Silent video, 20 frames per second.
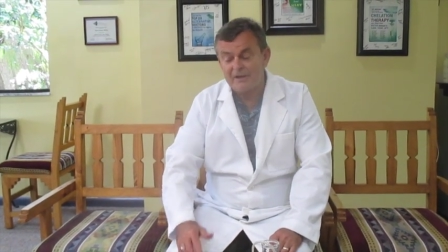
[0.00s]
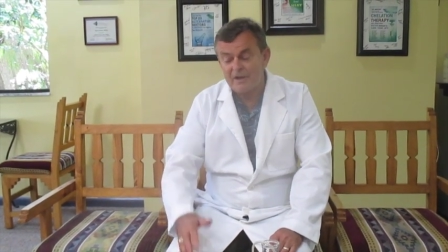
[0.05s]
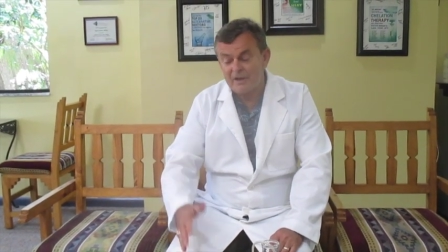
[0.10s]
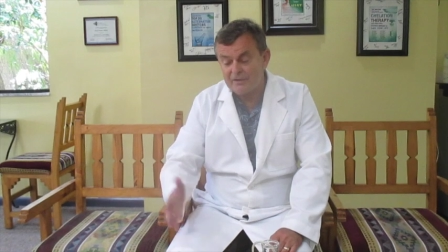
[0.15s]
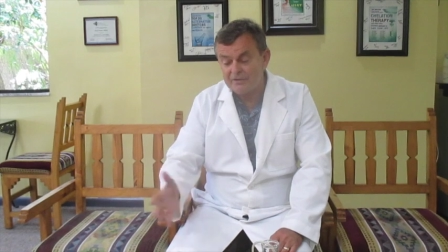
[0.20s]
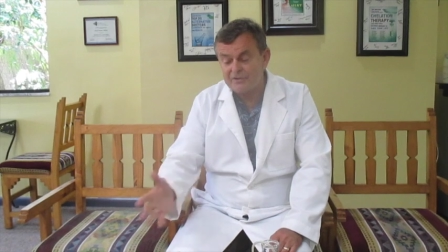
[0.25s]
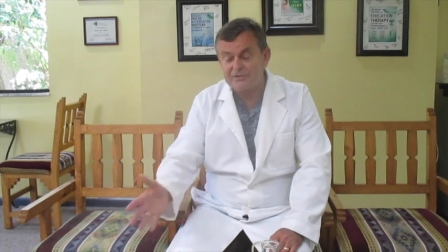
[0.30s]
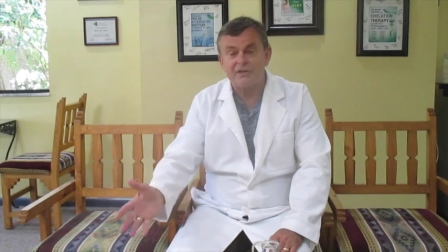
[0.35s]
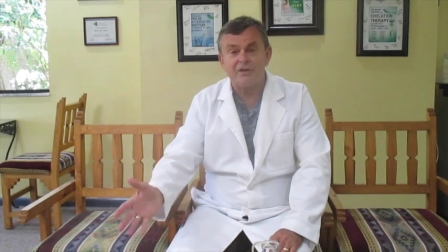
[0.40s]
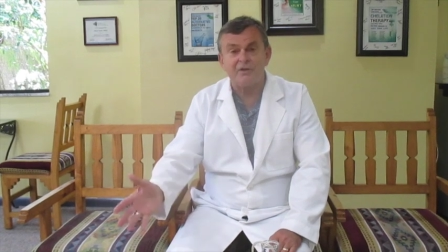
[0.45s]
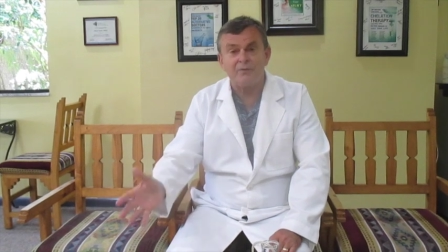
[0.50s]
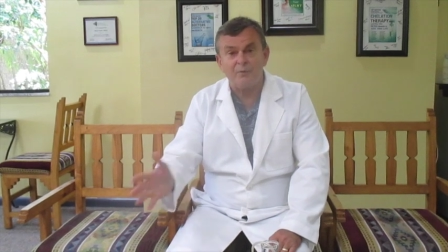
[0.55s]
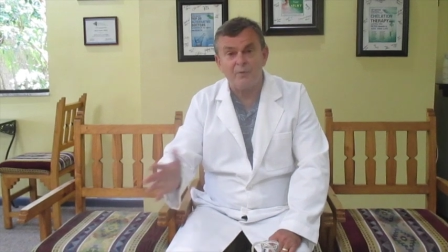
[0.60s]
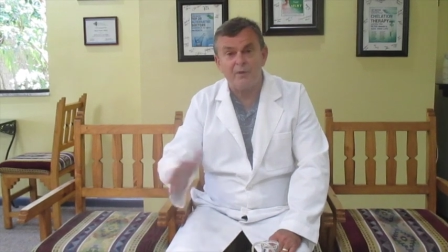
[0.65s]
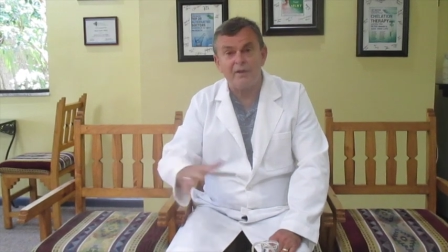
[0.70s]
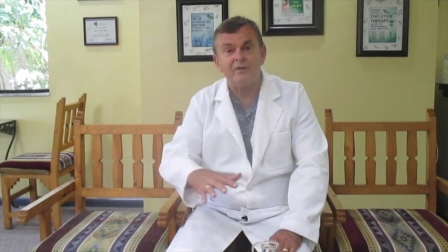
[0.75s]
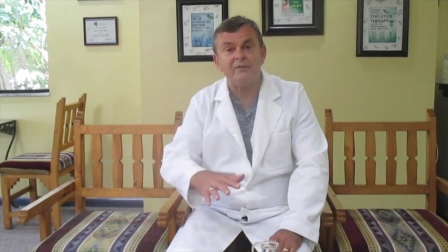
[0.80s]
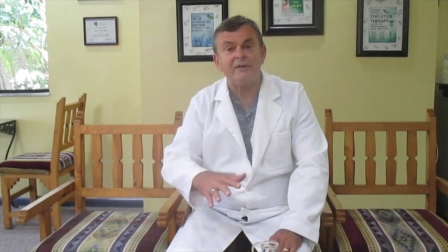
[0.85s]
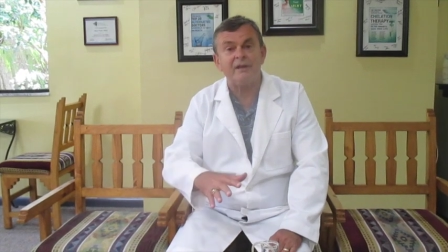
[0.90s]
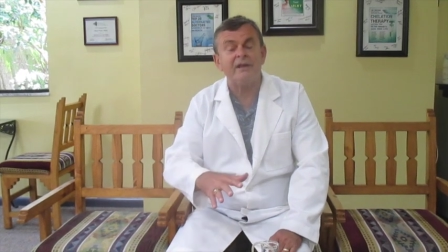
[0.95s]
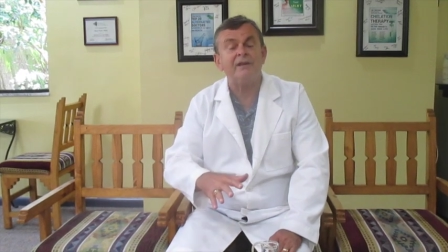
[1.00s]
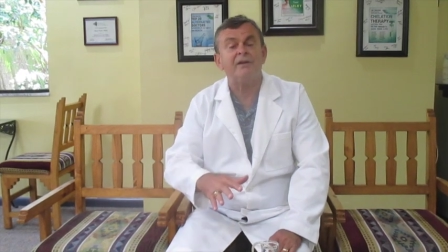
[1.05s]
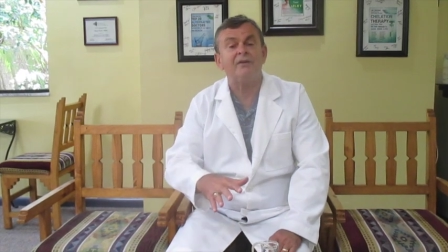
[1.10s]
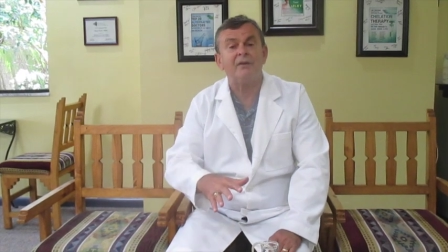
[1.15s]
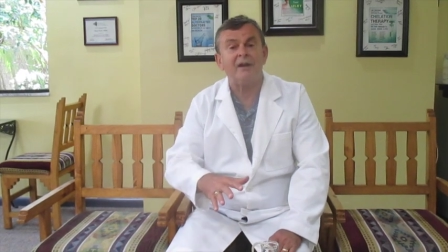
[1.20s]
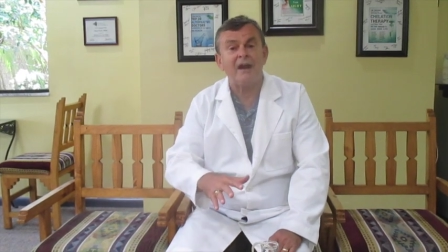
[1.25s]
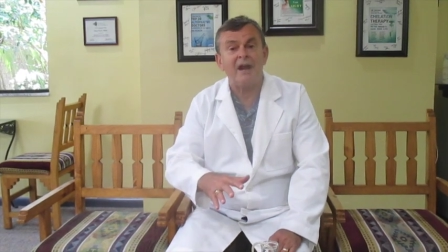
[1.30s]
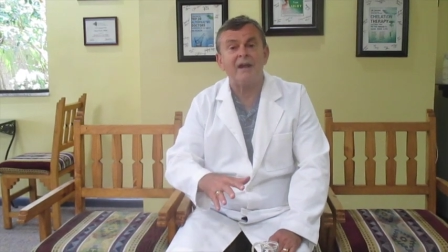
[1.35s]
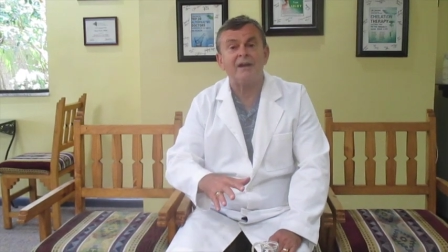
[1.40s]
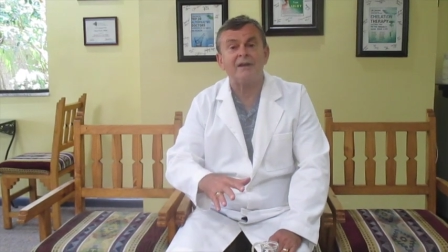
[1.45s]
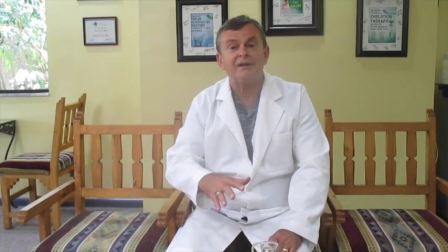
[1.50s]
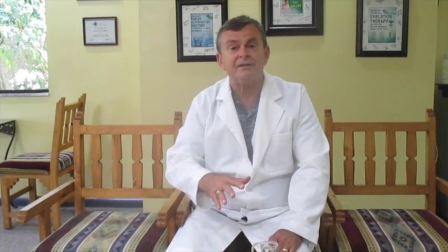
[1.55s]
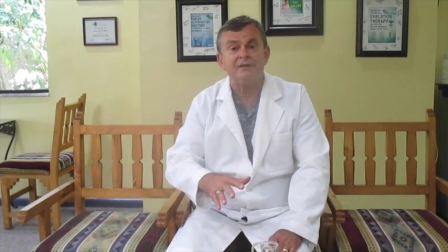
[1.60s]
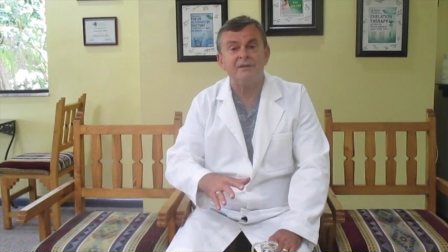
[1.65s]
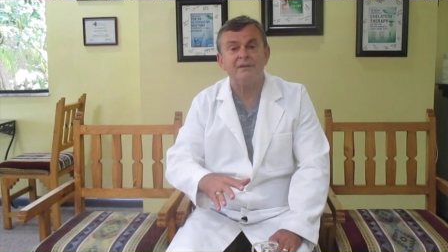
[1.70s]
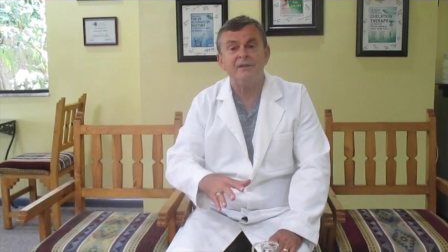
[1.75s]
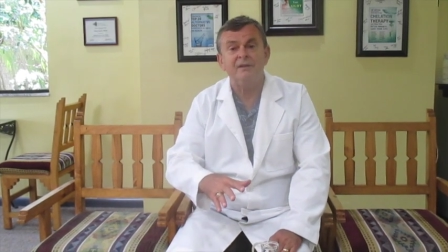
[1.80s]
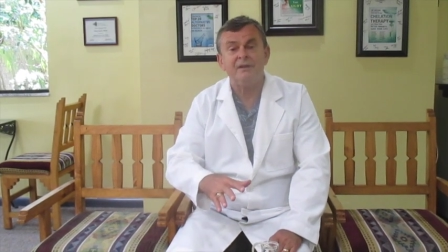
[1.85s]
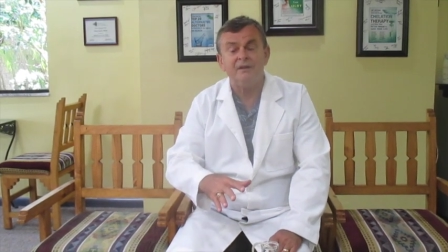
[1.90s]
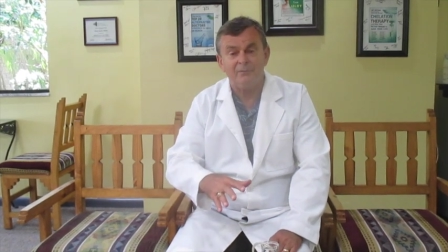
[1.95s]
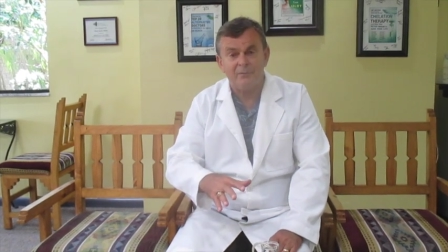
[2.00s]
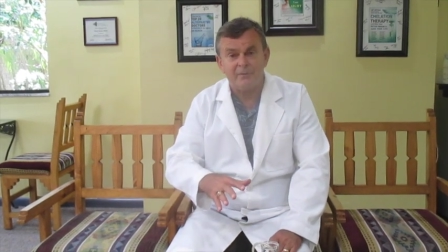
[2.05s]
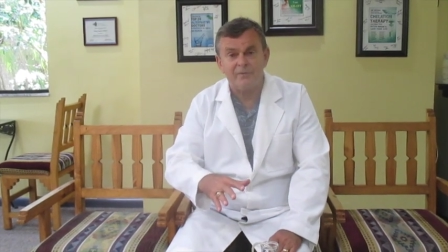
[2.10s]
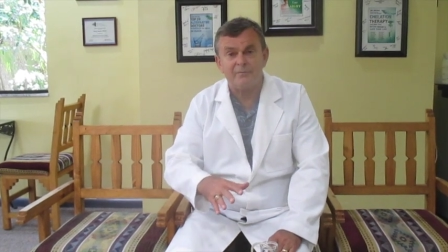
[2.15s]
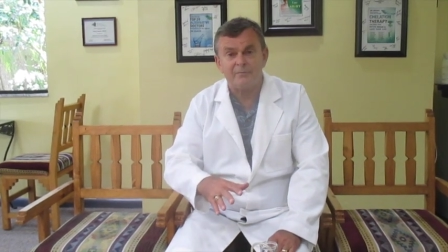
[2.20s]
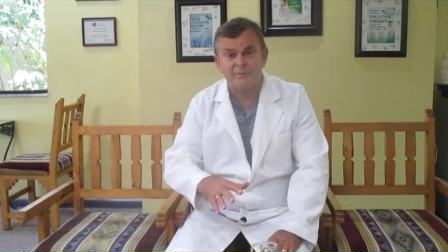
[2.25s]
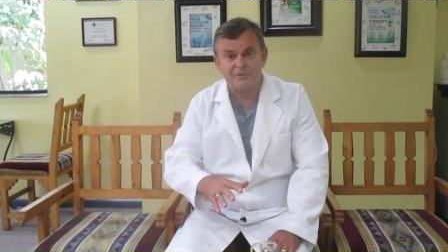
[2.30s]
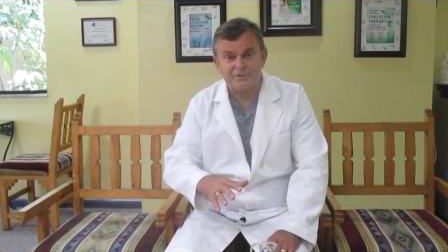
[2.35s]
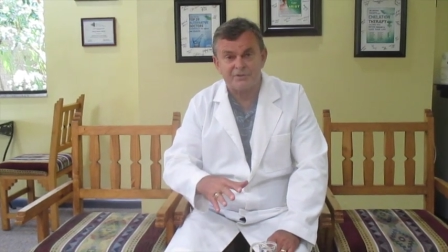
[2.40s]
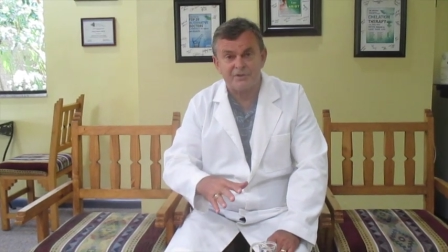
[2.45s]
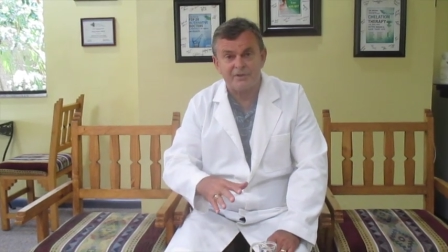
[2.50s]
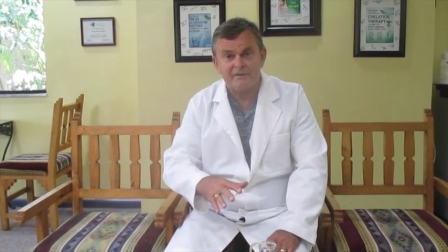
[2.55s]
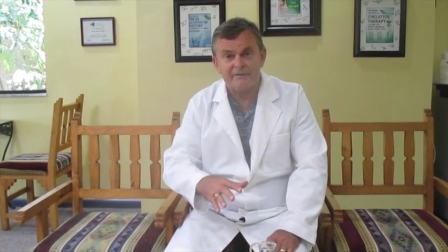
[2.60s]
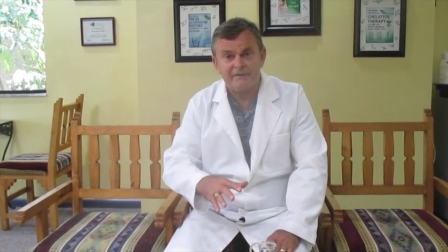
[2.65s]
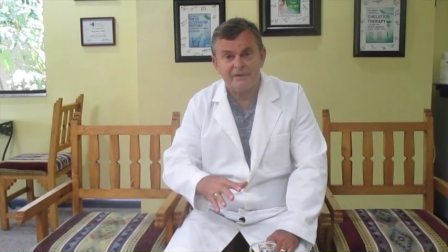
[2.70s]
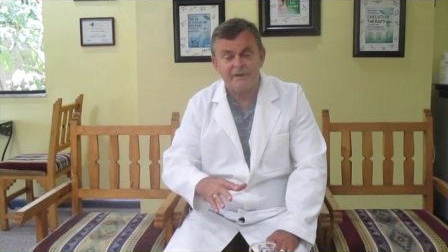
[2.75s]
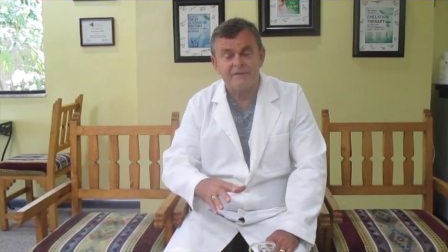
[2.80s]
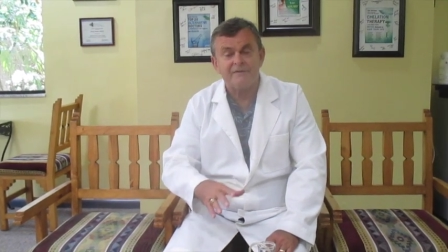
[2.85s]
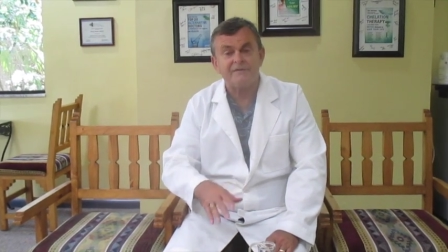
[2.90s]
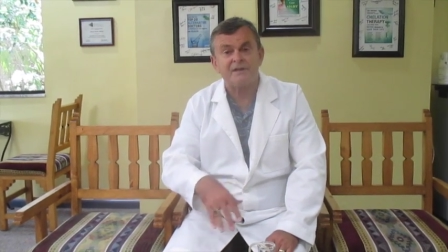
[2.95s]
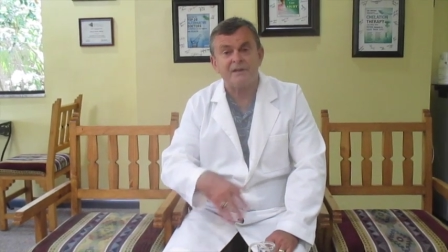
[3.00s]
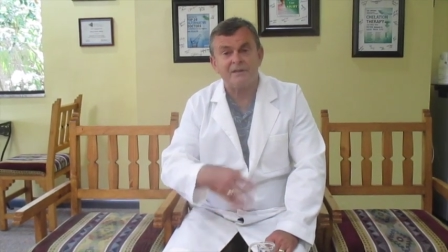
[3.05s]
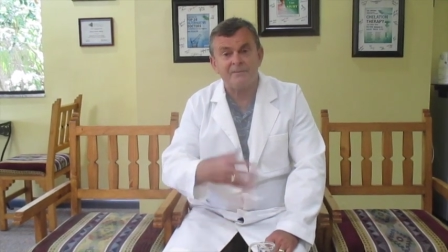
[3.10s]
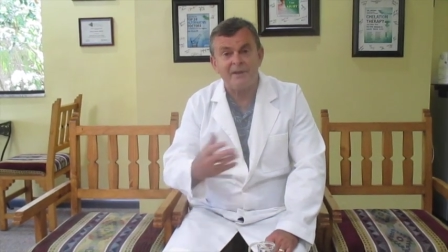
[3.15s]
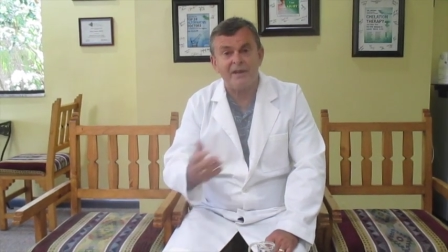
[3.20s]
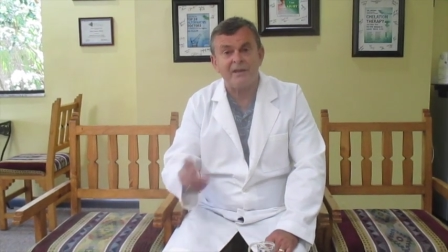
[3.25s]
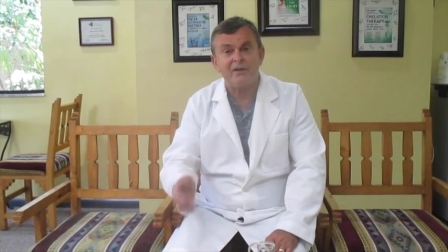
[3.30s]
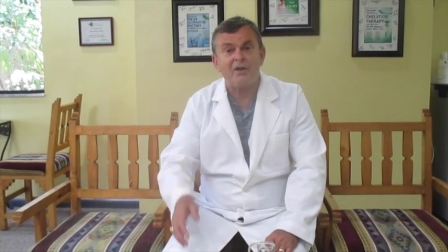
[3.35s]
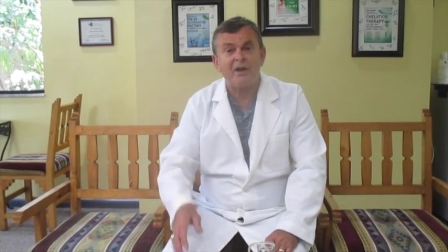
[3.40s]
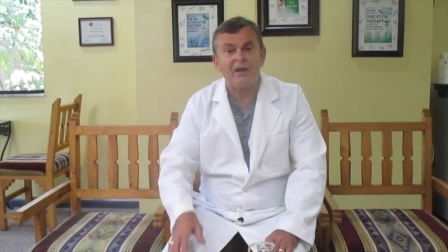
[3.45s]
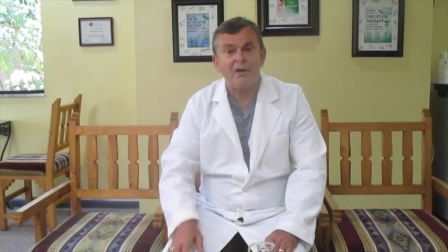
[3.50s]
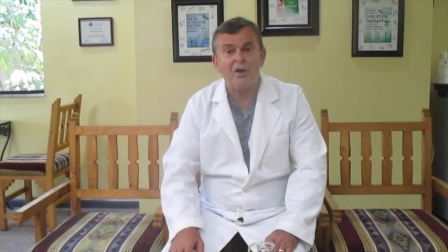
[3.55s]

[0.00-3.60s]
the ozone will interact with the preservatives and make